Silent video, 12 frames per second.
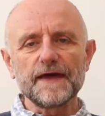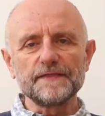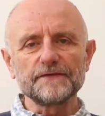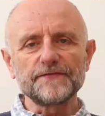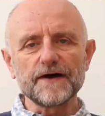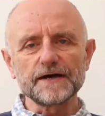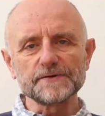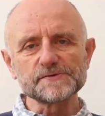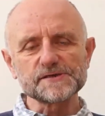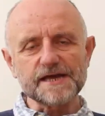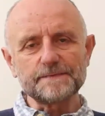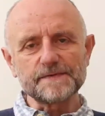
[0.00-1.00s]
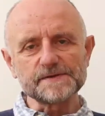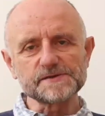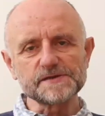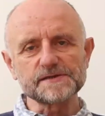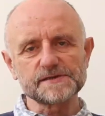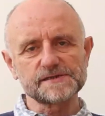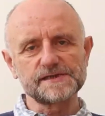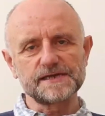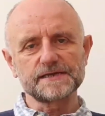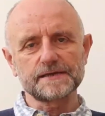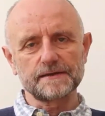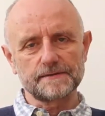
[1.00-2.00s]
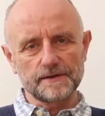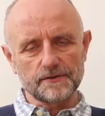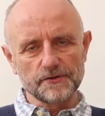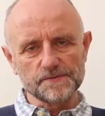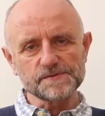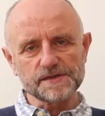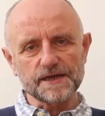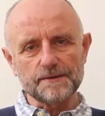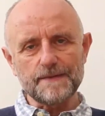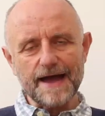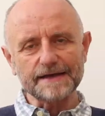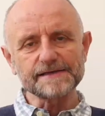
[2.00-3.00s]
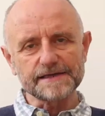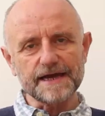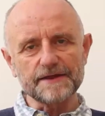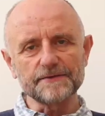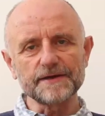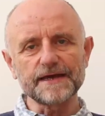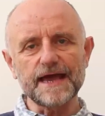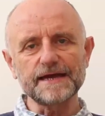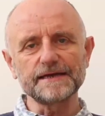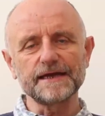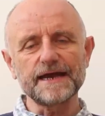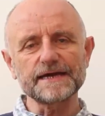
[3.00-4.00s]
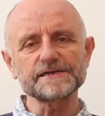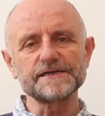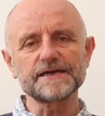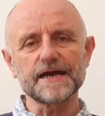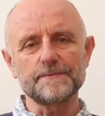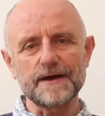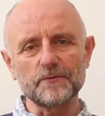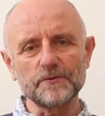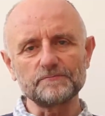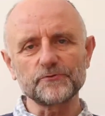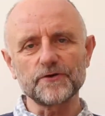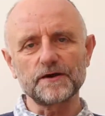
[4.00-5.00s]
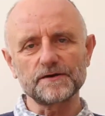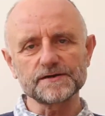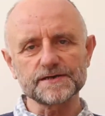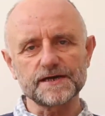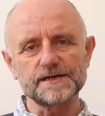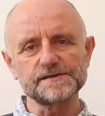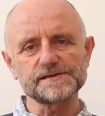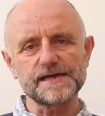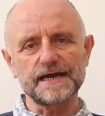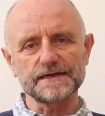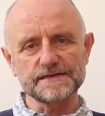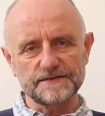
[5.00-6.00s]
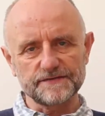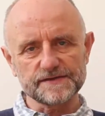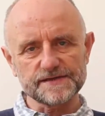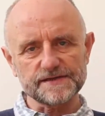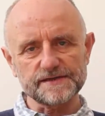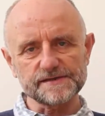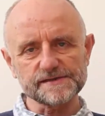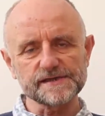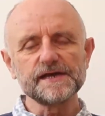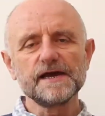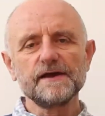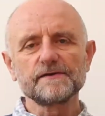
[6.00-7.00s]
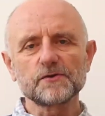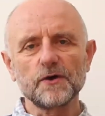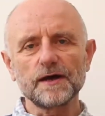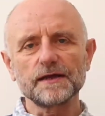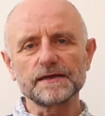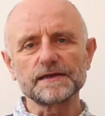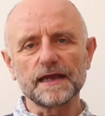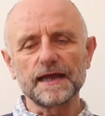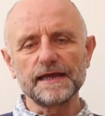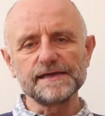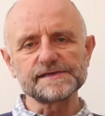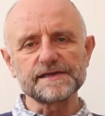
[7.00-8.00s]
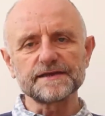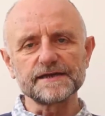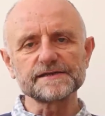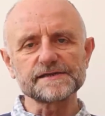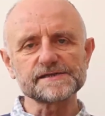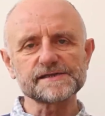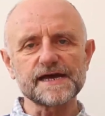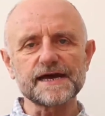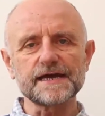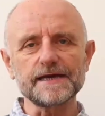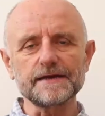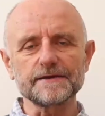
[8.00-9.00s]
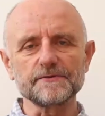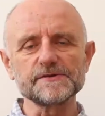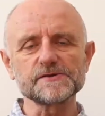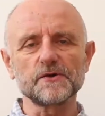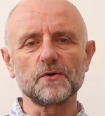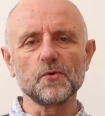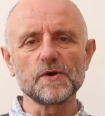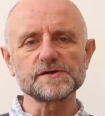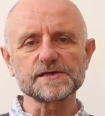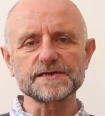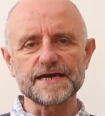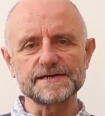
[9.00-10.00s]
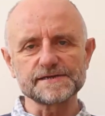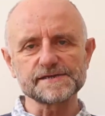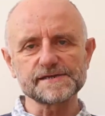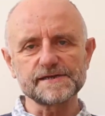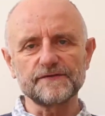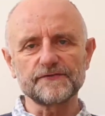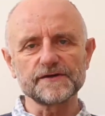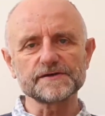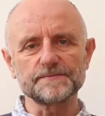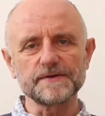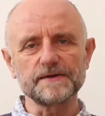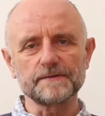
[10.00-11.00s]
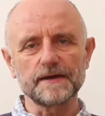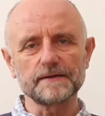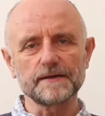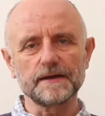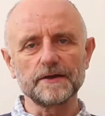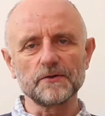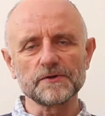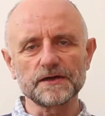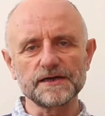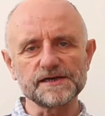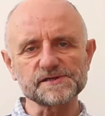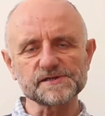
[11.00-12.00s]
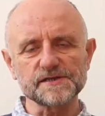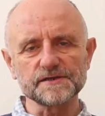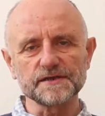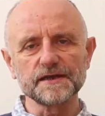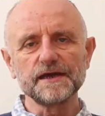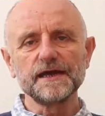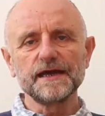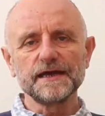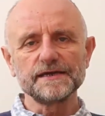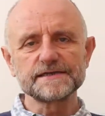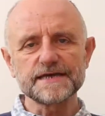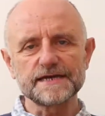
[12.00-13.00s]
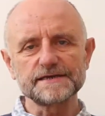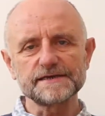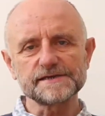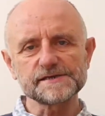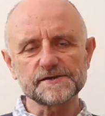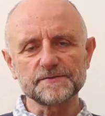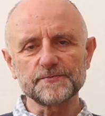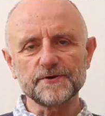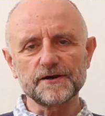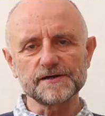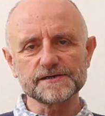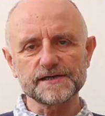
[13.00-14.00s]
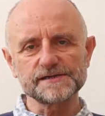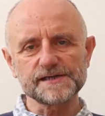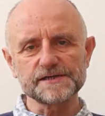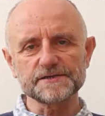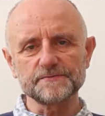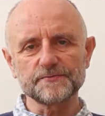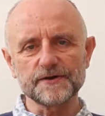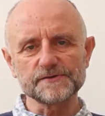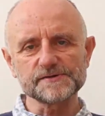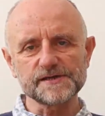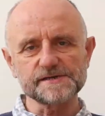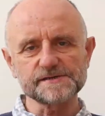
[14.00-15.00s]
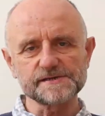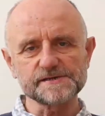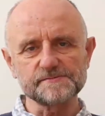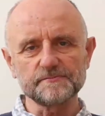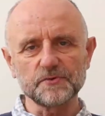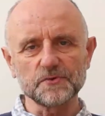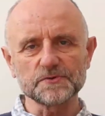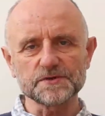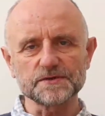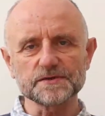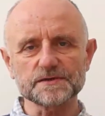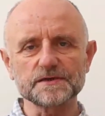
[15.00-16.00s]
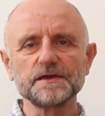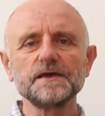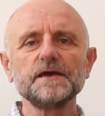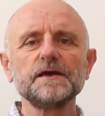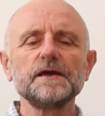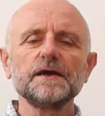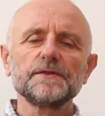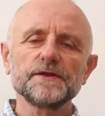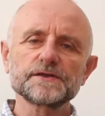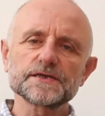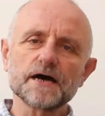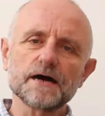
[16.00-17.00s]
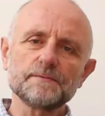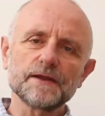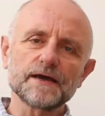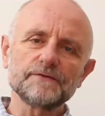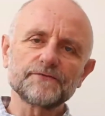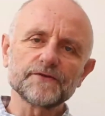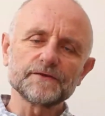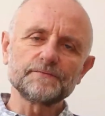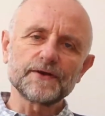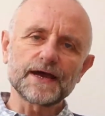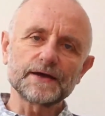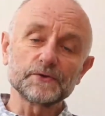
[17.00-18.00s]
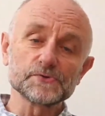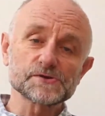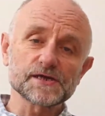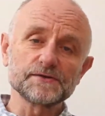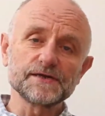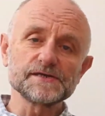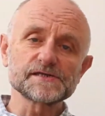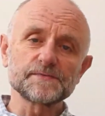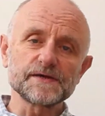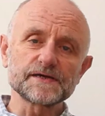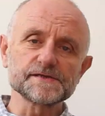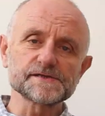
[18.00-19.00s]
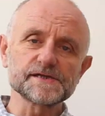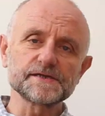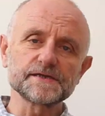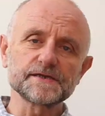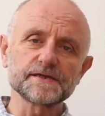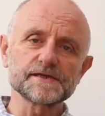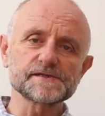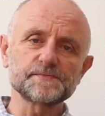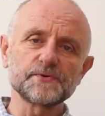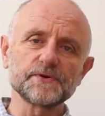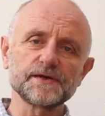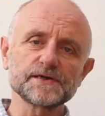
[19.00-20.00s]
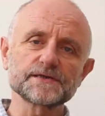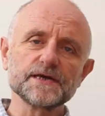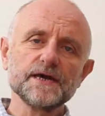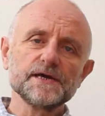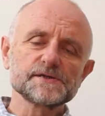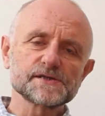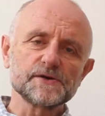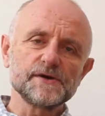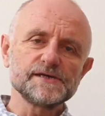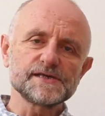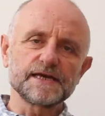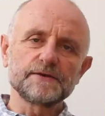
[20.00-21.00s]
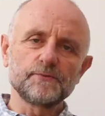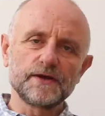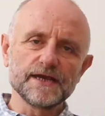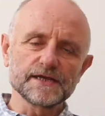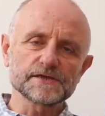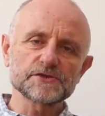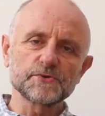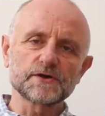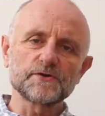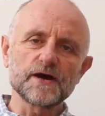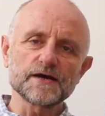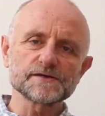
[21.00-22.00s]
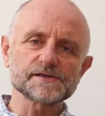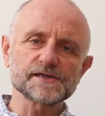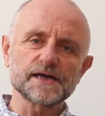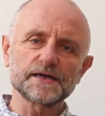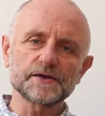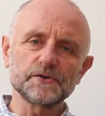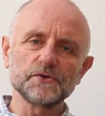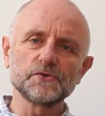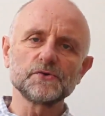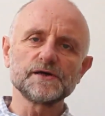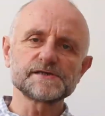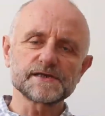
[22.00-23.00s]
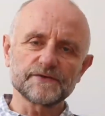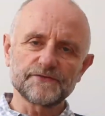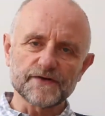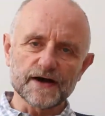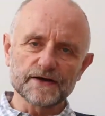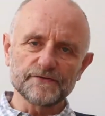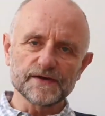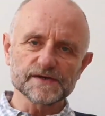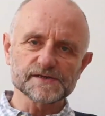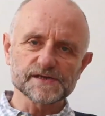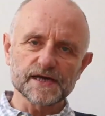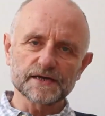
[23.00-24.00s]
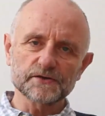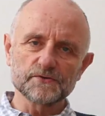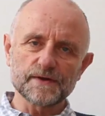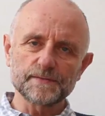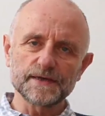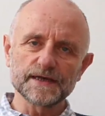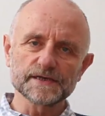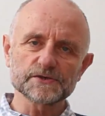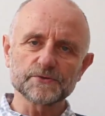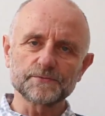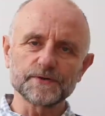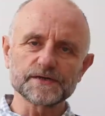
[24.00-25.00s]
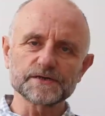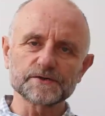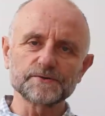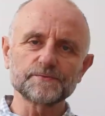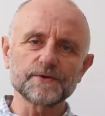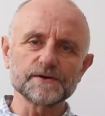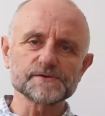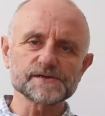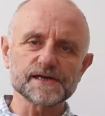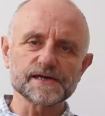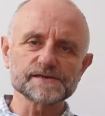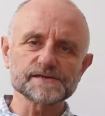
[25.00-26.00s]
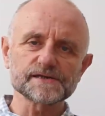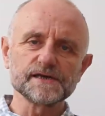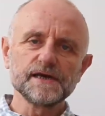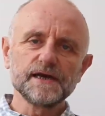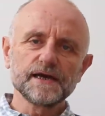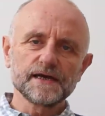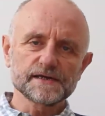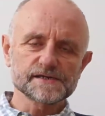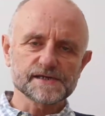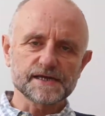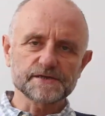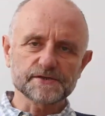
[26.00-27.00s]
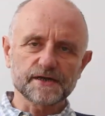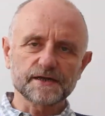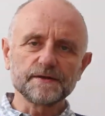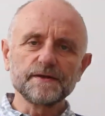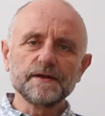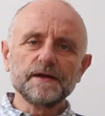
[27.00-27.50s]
Then the final step is to sit the groups to go back together again and actually come up with prioritised activities. Quite easy thing to say, there is always a tendency for it to be a longer list than intended, so the prioritisation process is important. The timeline for the plan also needs to be considered at this point. So is it linked to a grant cycle? Is it a 5-year cycle, maybe linked to a political process, etc.?